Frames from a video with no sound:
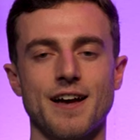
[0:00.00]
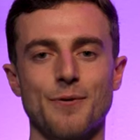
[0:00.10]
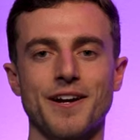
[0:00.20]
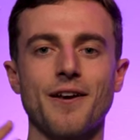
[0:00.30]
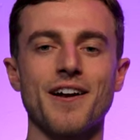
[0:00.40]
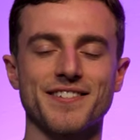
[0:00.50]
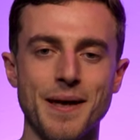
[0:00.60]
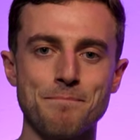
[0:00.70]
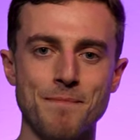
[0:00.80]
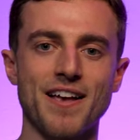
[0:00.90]
We'd like to say a
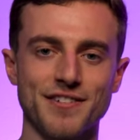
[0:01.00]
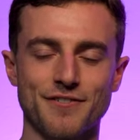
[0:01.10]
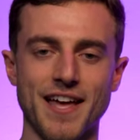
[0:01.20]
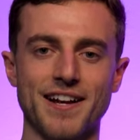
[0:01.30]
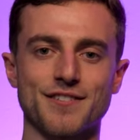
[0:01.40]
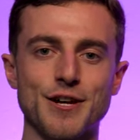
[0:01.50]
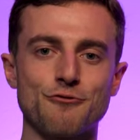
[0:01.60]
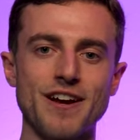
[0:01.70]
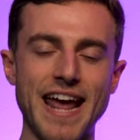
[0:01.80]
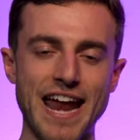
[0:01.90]
massive thanks to
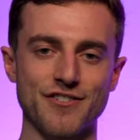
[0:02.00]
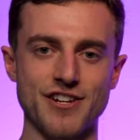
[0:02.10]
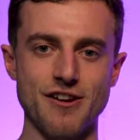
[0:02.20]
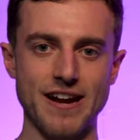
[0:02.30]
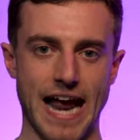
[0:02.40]
Grid Engineering